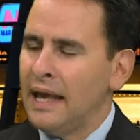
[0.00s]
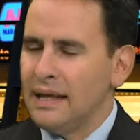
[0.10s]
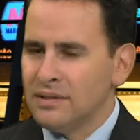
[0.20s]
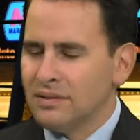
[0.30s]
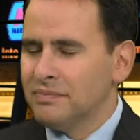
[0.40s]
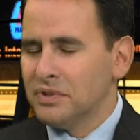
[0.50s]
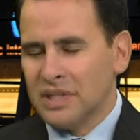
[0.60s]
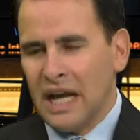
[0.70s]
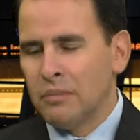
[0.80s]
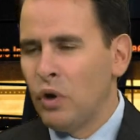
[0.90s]
as
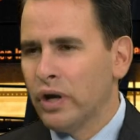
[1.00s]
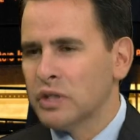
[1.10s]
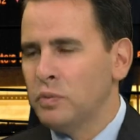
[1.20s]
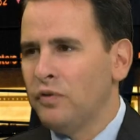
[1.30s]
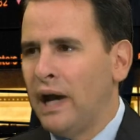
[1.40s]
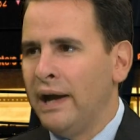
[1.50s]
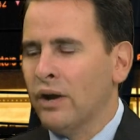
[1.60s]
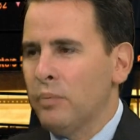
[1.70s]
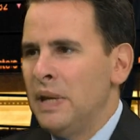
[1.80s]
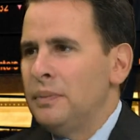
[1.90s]
stock markets move higher,
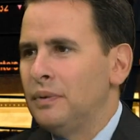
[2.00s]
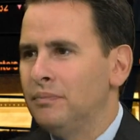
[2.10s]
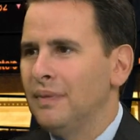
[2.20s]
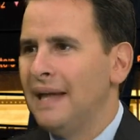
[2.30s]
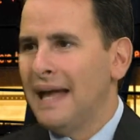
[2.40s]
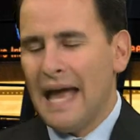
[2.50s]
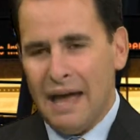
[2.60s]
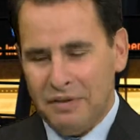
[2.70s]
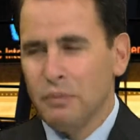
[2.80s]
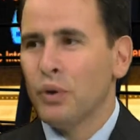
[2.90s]
are people
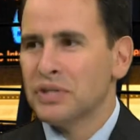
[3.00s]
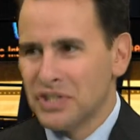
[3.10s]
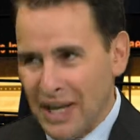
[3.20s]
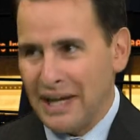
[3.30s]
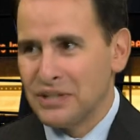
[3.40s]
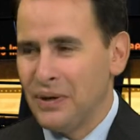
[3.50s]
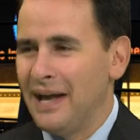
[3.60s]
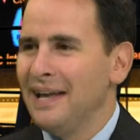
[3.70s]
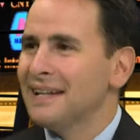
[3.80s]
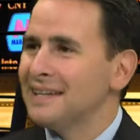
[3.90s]
having more sex? So
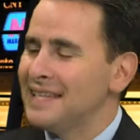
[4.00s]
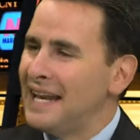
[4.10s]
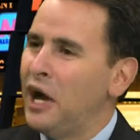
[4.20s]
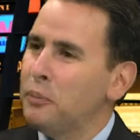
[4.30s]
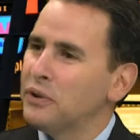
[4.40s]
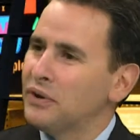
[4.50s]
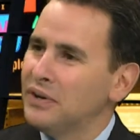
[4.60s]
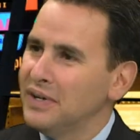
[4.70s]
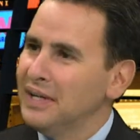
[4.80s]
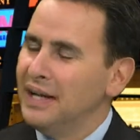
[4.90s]
does that help
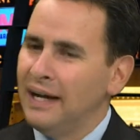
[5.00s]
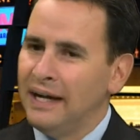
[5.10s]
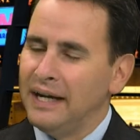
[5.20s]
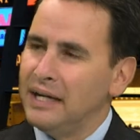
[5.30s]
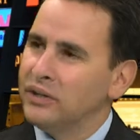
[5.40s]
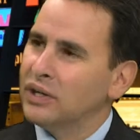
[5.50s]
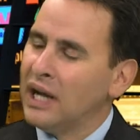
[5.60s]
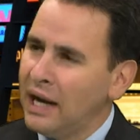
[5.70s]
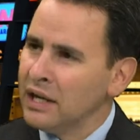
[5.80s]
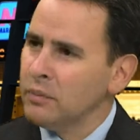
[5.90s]
your
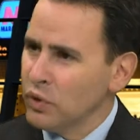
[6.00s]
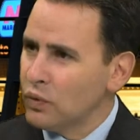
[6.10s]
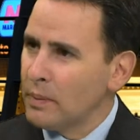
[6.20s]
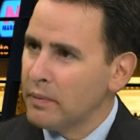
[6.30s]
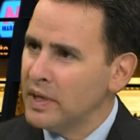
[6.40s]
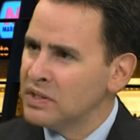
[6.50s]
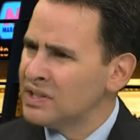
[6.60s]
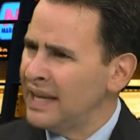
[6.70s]
condom, your rubber business,